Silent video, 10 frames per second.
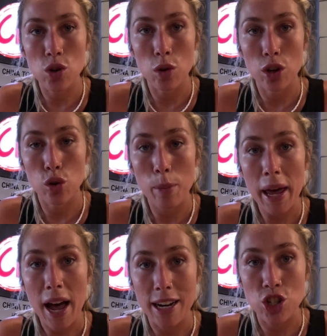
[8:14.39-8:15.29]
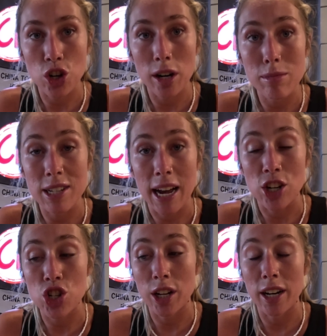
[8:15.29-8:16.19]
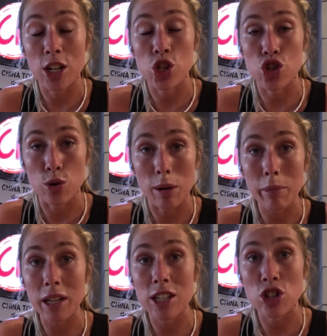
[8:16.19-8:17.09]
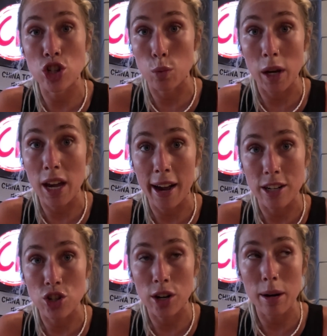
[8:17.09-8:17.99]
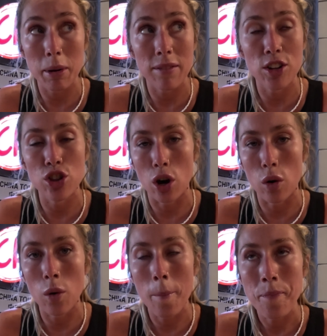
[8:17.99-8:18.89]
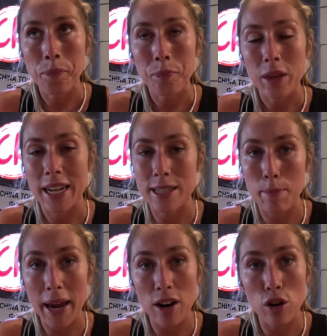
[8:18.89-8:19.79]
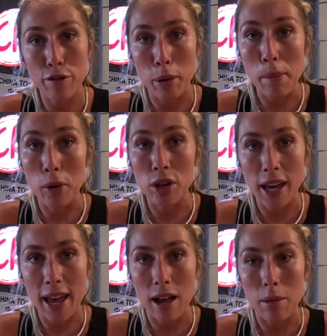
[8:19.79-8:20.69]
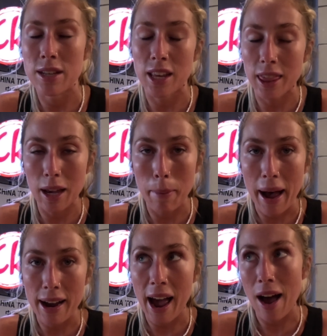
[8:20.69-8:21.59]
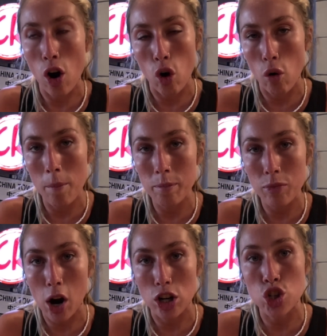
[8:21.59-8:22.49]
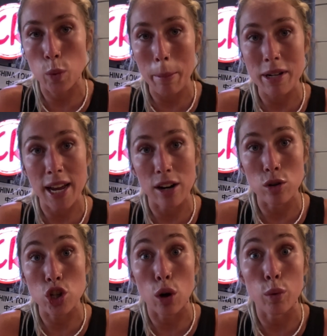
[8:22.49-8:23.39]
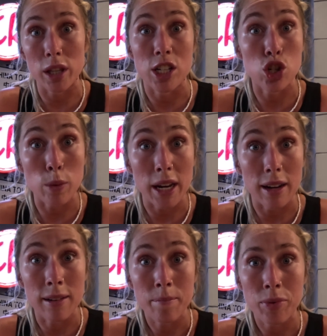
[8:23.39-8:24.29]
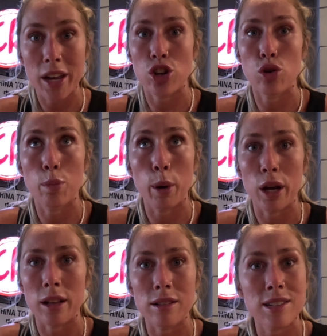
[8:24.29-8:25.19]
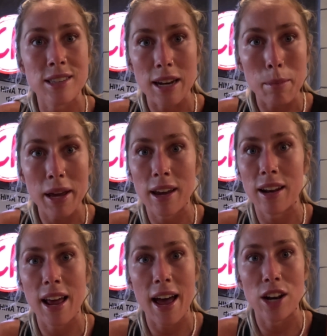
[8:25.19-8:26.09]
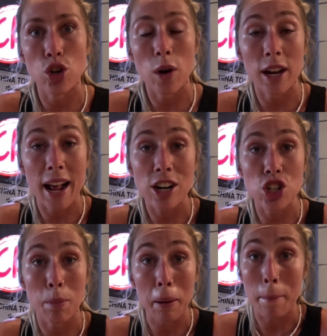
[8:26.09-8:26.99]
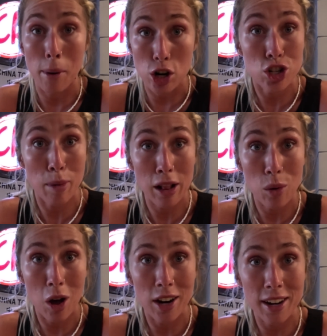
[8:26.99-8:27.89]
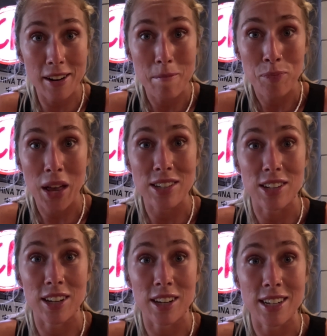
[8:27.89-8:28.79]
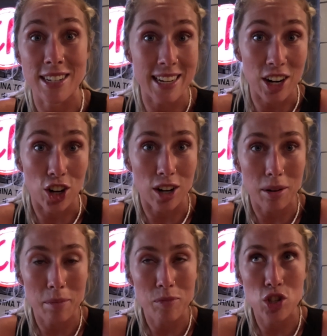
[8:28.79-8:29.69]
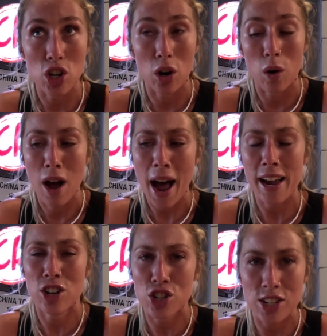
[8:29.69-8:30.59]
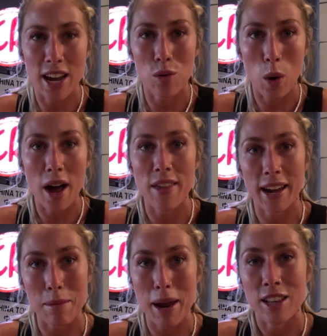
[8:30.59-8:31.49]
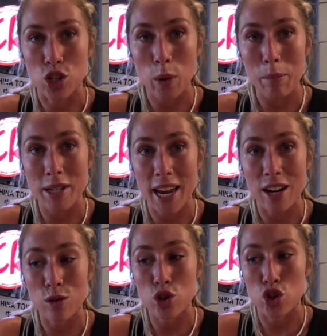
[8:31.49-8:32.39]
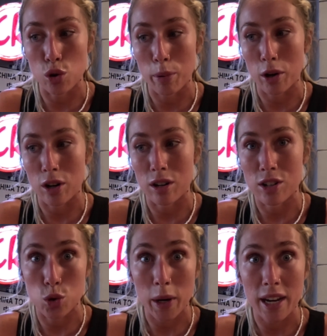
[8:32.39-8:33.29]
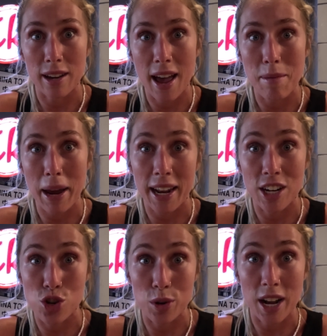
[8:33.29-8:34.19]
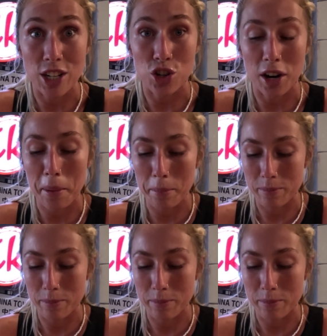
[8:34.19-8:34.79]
So the ube ice cream is actually an extremely sweet ice cream, even though it's made out of purple yam. To think back, at home, our sweet potatoes are really sweet. And you put cinnamon and you can actually put marshmallow on it as a dinner. So I understand why they can make the sweet potatoes super sweet and make it into an ice cream.